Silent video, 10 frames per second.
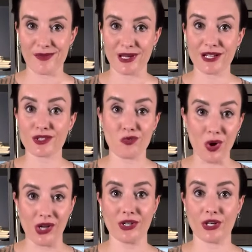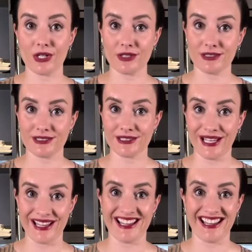because water,
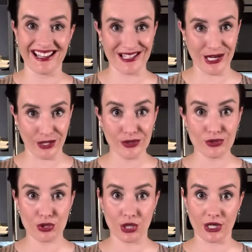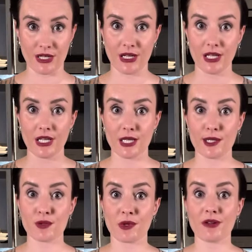A K A dilution,
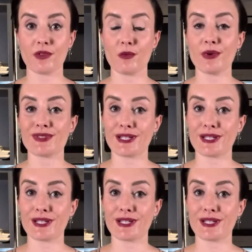is one of the most